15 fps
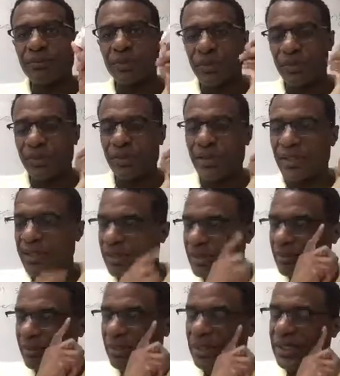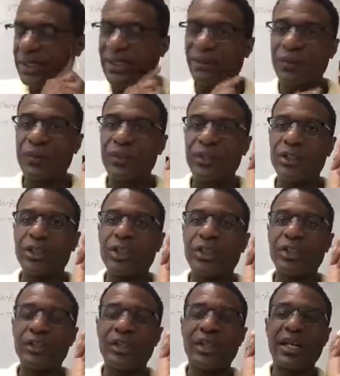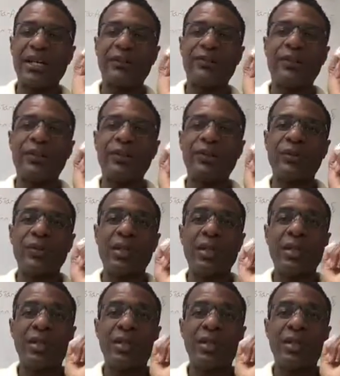you use this, but if you want to charge your iPhone